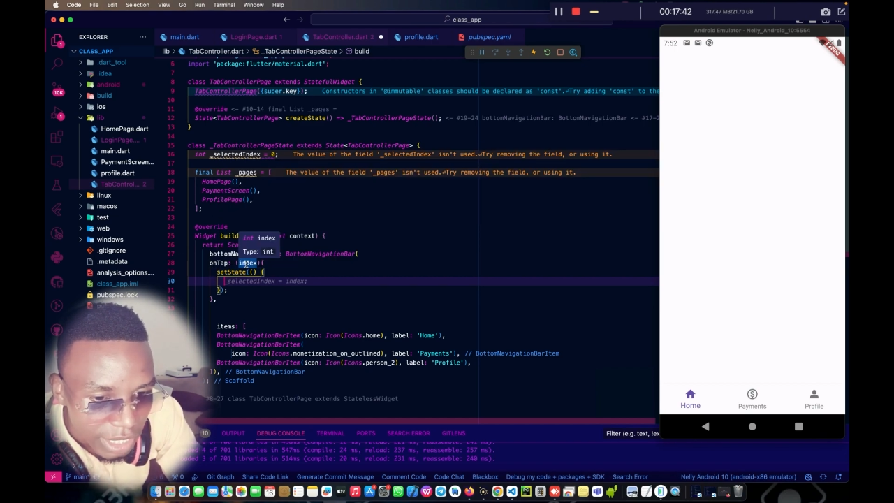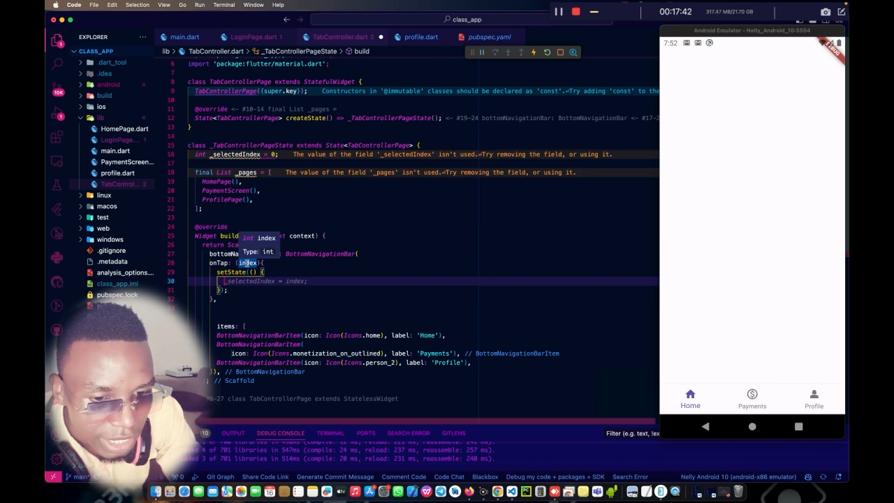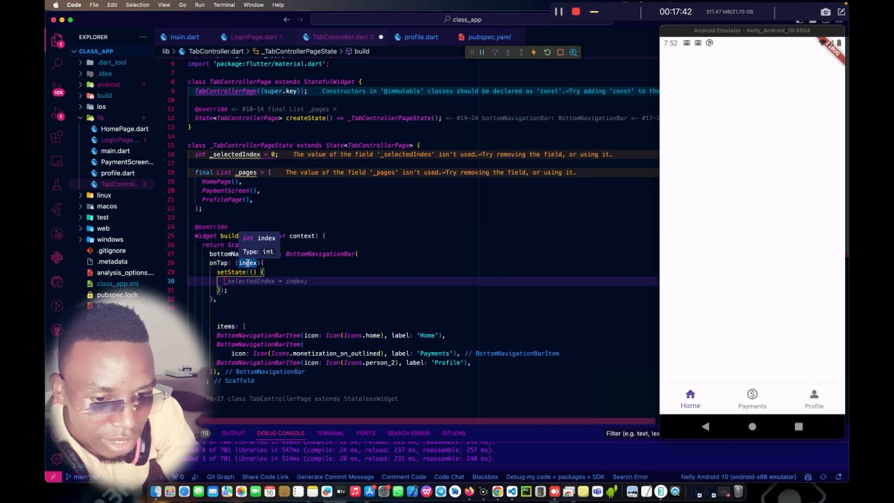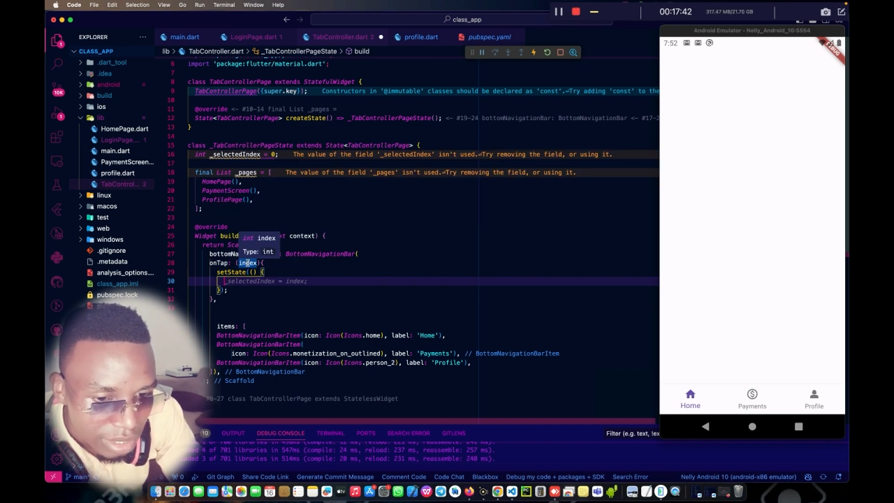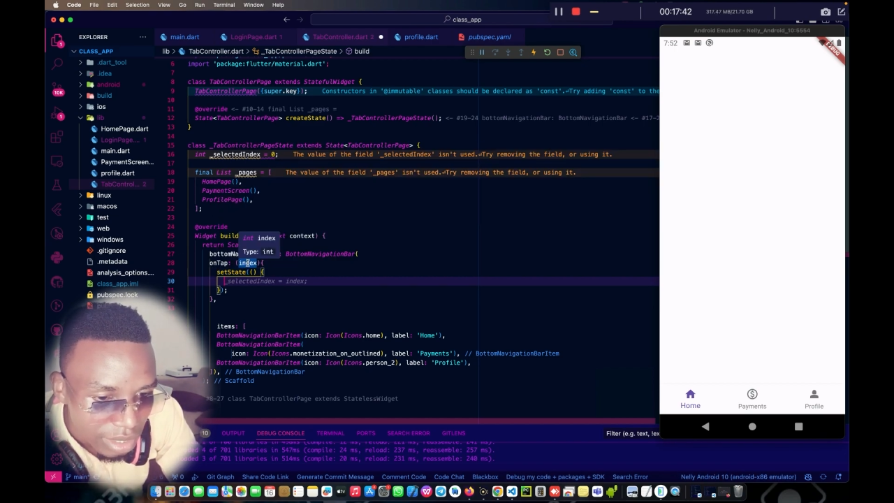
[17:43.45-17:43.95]

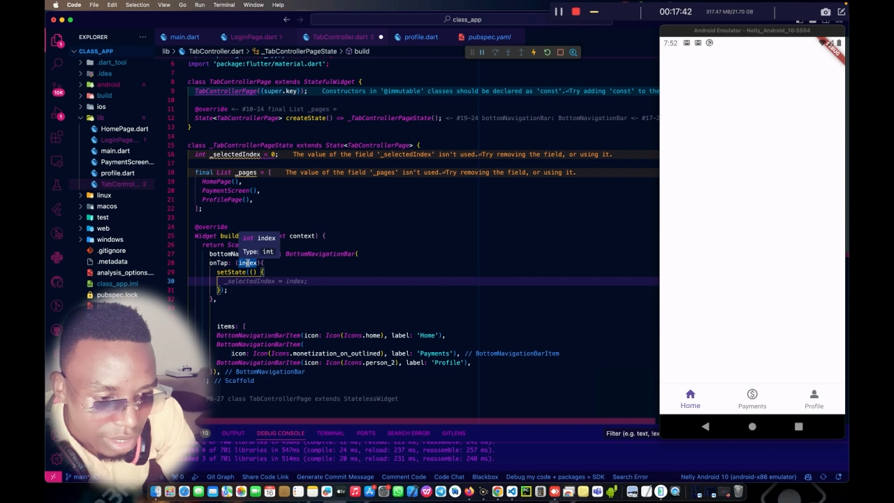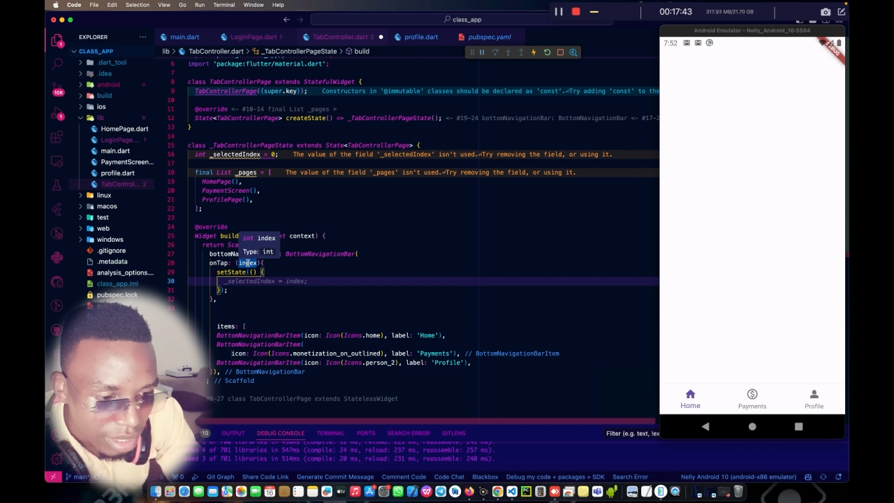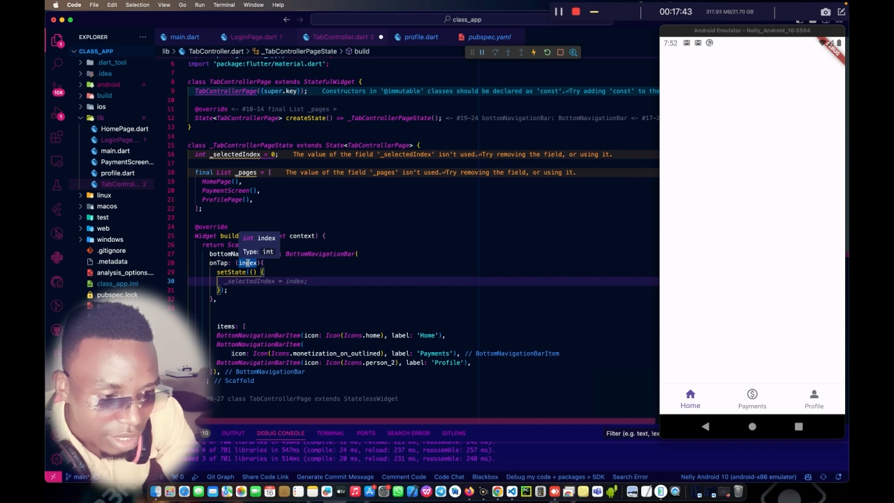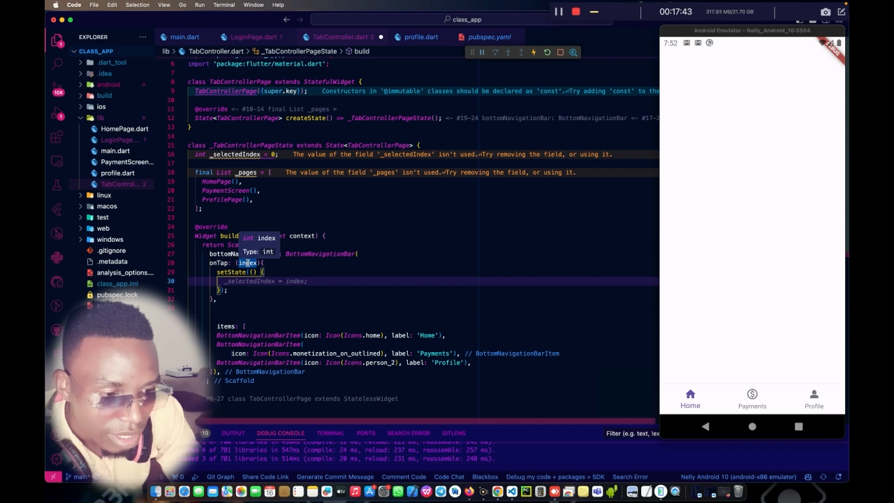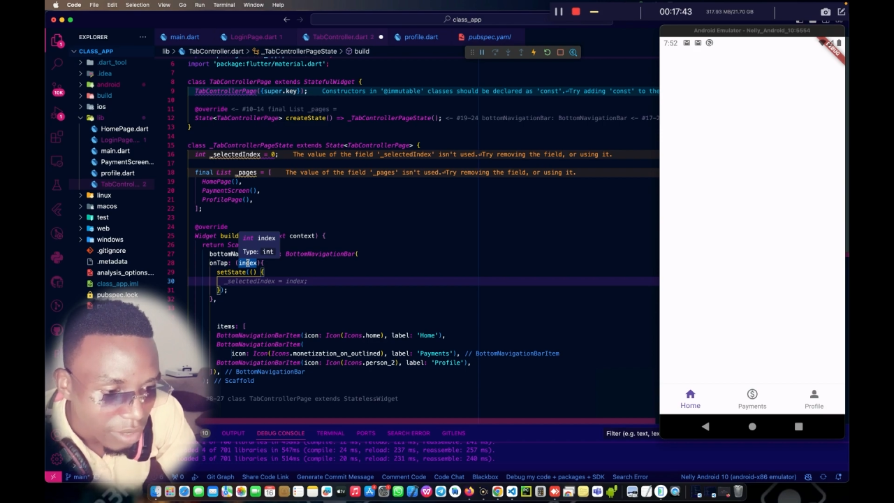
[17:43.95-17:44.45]
index
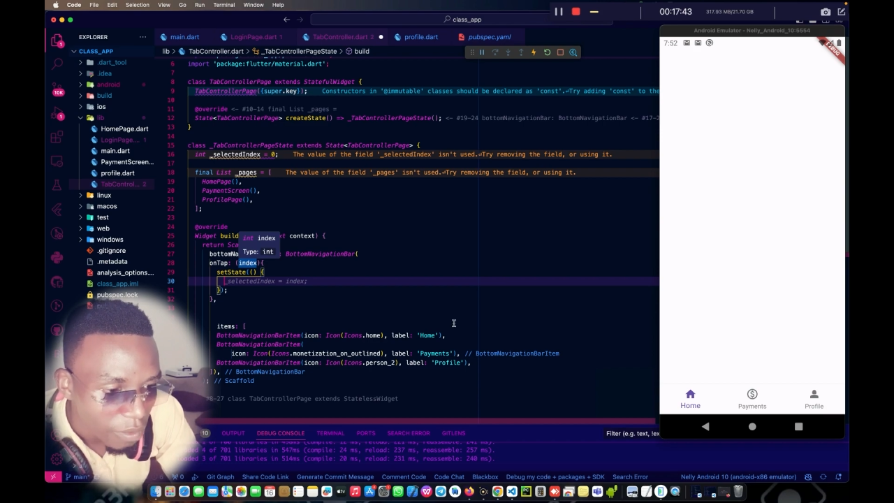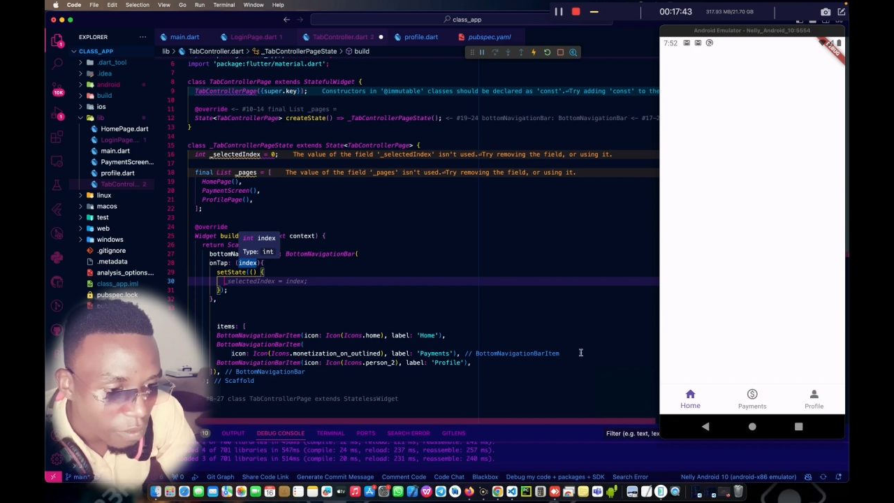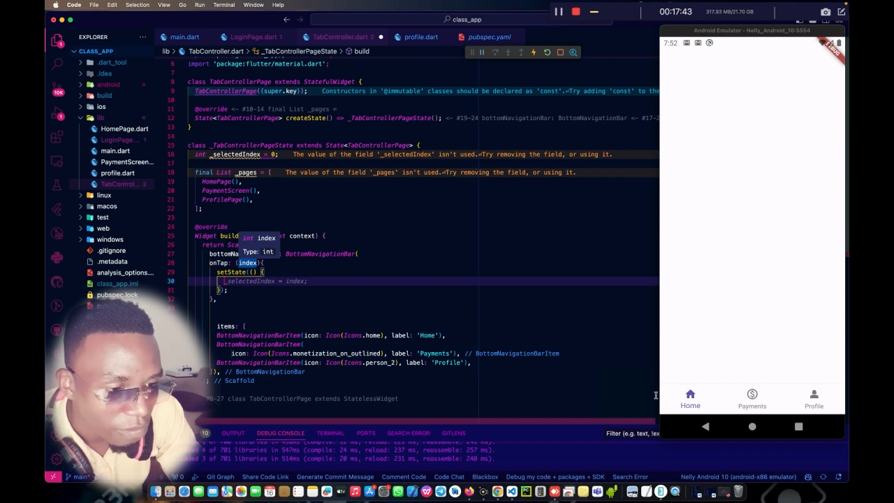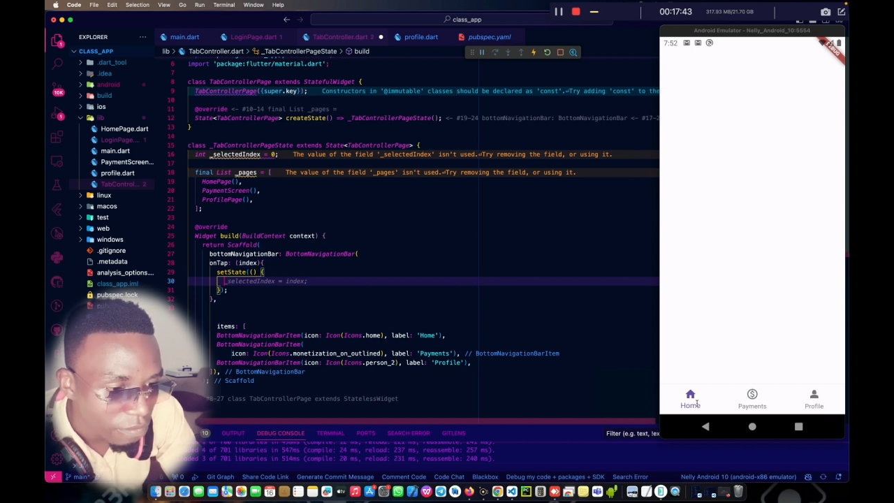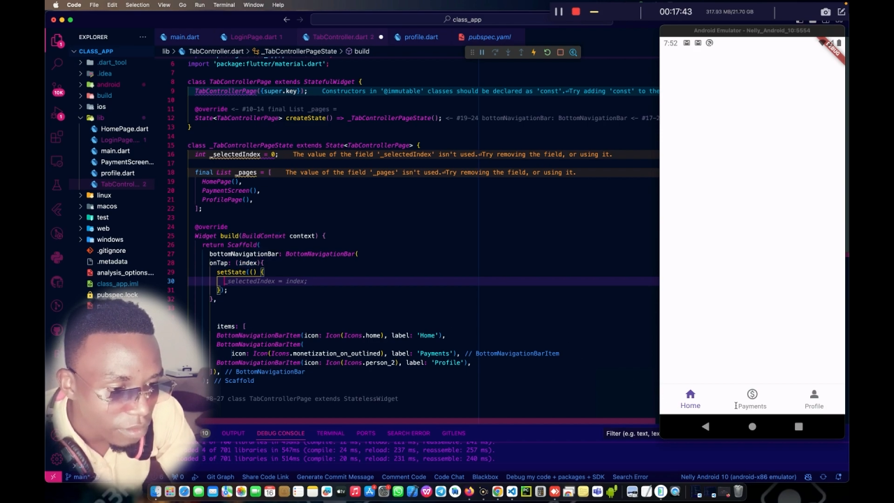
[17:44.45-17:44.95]

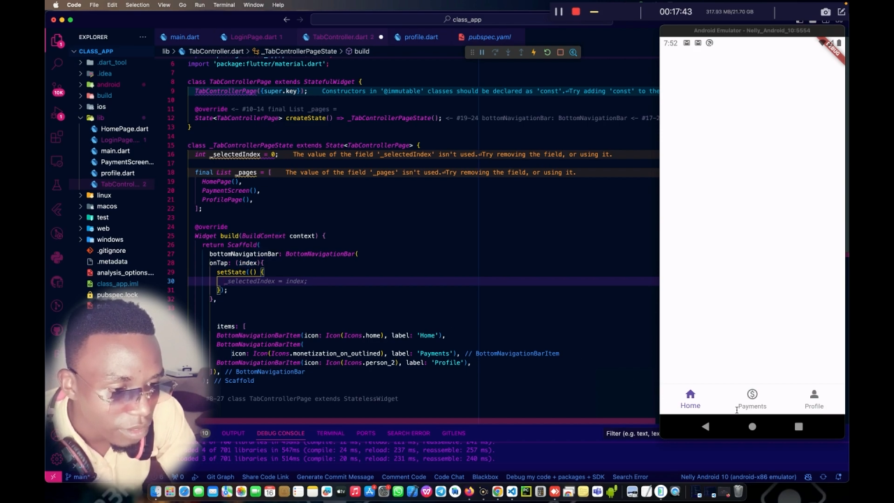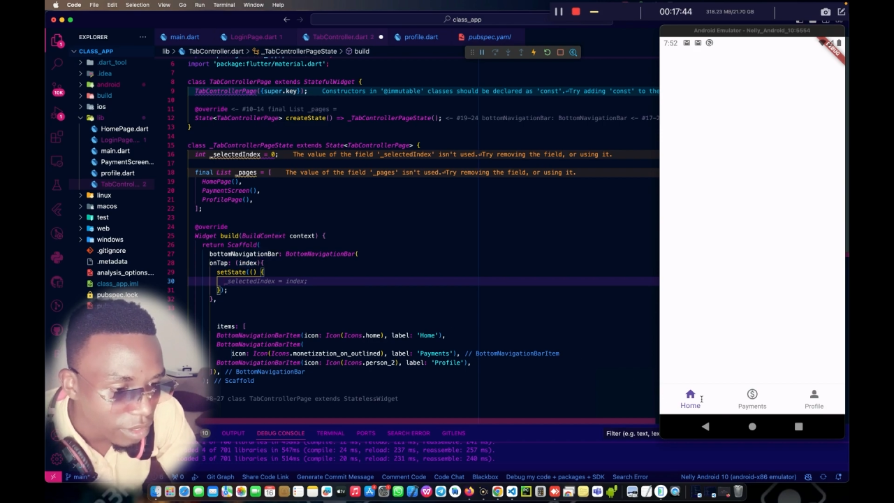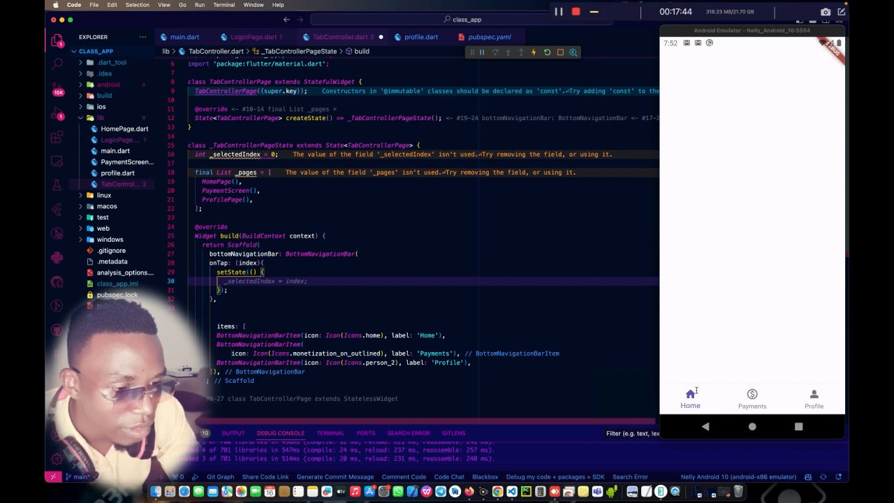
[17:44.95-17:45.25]
of